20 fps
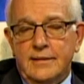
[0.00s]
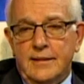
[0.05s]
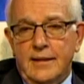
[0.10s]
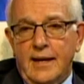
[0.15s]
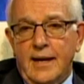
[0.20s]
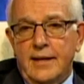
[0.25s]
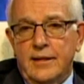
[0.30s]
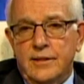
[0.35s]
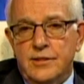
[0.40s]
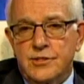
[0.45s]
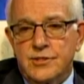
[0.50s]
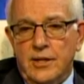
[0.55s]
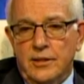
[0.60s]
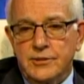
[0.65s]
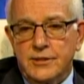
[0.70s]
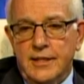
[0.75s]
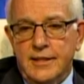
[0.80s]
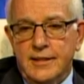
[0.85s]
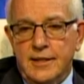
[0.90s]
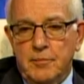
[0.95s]
a
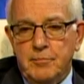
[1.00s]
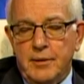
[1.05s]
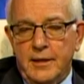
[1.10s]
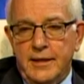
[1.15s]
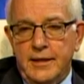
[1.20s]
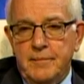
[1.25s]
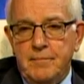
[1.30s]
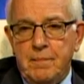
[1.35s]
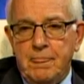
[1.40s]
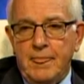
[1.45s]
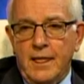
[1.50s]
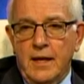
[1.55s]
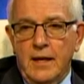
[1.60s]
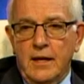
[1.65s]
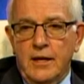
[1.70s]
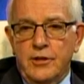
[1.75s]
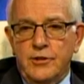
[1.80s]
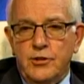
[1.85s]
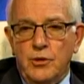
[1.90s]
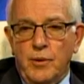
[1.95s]
consulting company
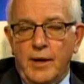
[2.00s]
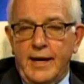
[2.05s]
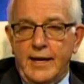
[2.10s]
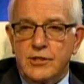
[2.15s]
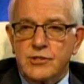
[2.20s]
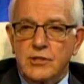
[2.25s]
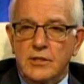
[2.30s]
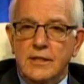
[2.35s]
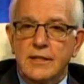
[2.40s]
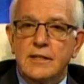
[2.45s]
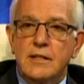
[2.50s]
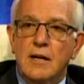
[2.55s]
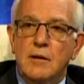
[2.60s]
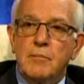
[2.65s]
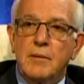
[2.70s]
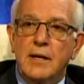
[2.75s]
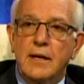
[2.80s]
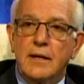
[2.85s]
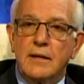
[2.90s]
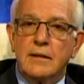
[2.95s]
to actually come
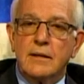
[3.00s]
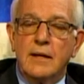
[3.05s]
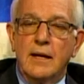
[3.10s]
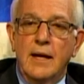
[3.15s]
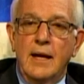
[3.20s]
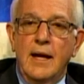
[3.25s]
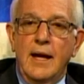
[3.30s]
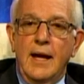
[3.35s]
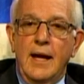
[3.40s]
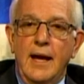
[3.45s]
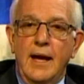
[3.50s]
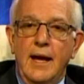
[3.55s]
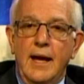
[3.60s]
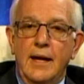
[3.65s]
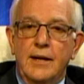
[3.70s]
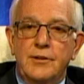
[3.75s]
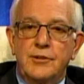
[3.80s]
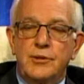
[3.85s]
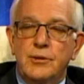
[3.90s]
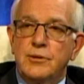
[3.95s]
in
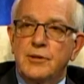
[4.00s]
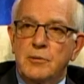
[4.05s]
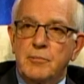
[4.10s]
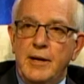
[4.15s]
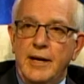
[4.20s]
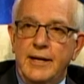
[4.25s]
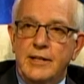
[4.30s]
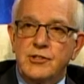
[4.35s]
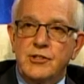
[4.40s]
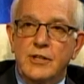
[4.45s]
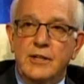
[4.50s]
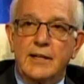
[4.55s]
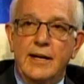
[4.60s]
and do their magic.